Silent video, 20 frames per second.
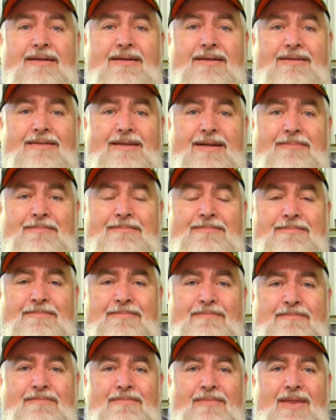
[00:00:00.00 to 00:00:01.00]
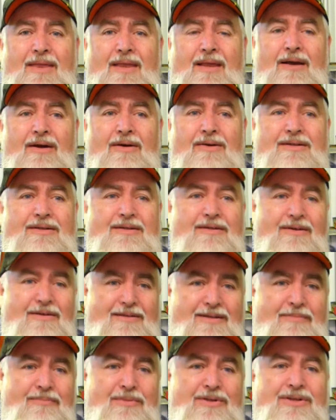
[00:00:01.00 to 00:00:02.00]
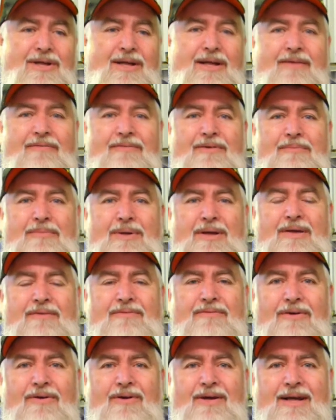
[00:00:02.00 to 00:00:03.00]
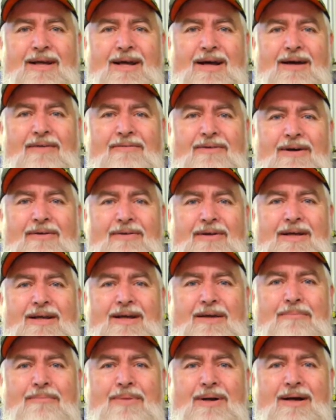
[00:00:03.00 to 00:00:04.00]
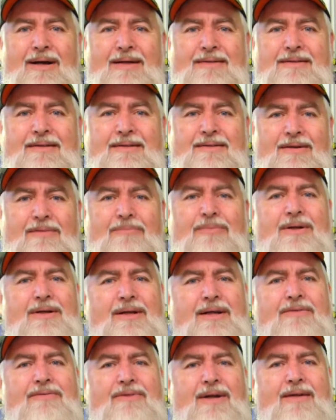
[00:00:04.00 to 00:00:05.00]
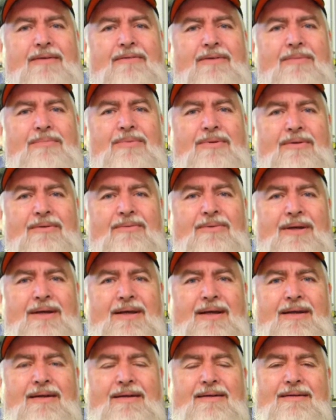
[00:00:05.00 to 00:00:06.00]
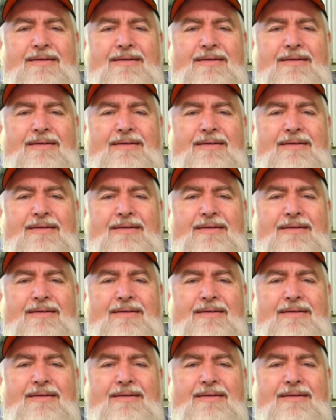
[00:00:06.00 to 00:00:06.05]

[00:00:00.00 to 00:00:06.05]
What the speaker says: because I was up the shed having a beer Friday arvo, and he come past and he said, "I'll bring that tractor up on the weekend."